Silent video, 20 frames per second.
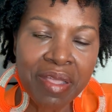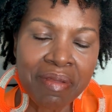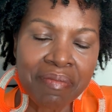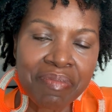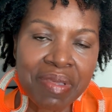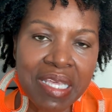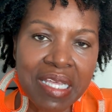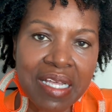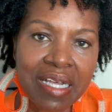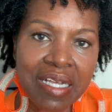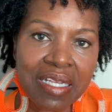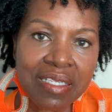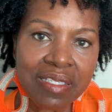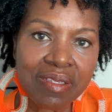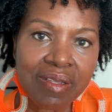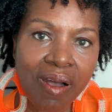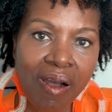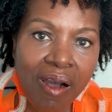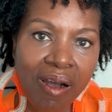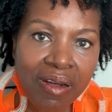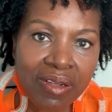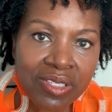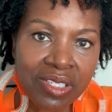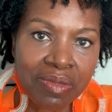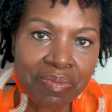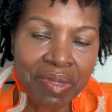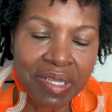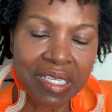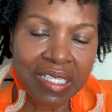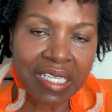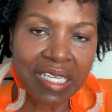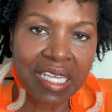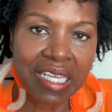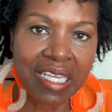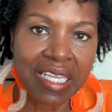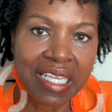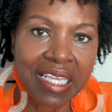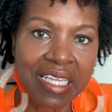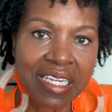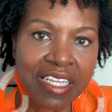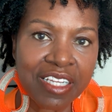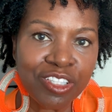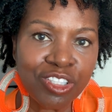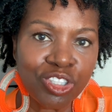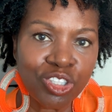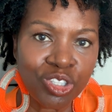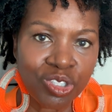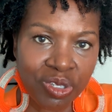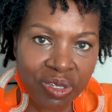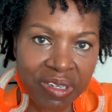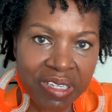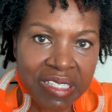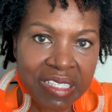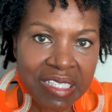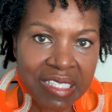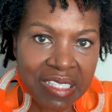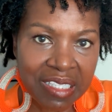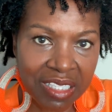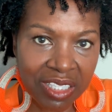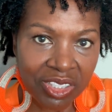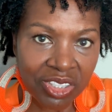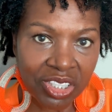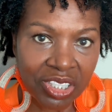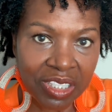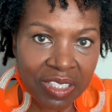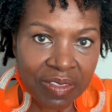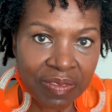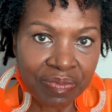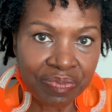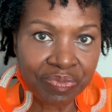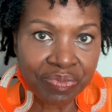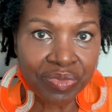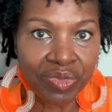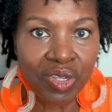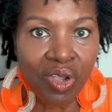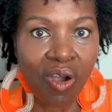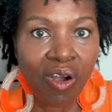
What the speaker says: because ultimately it is your decision